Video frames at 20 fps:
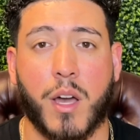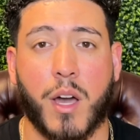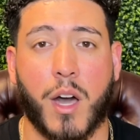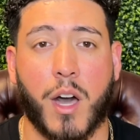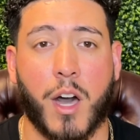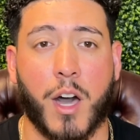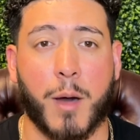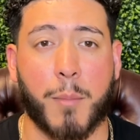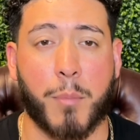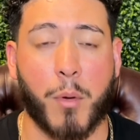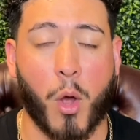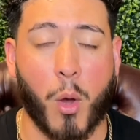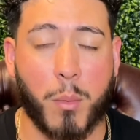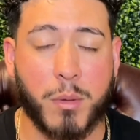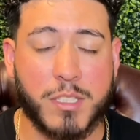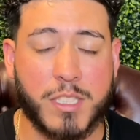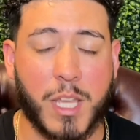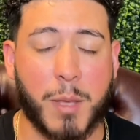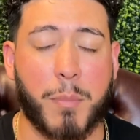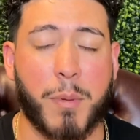But
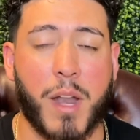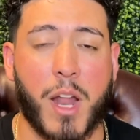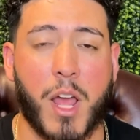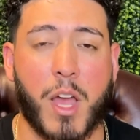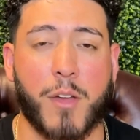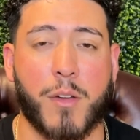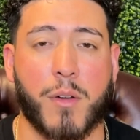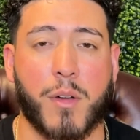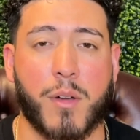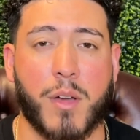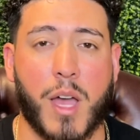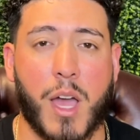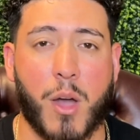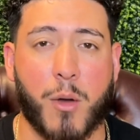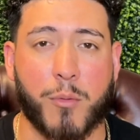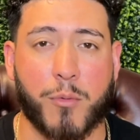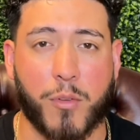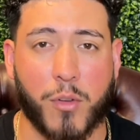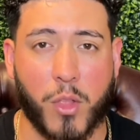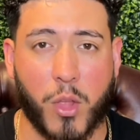always keep an eye
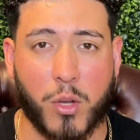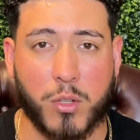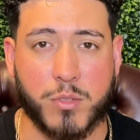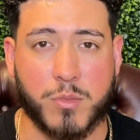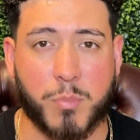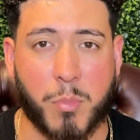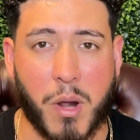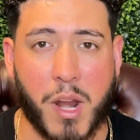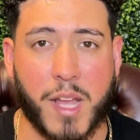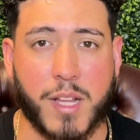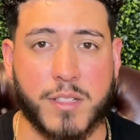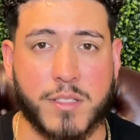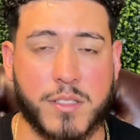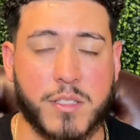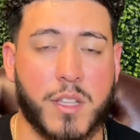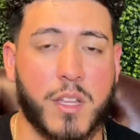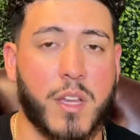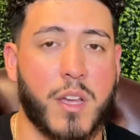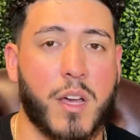out for those brands.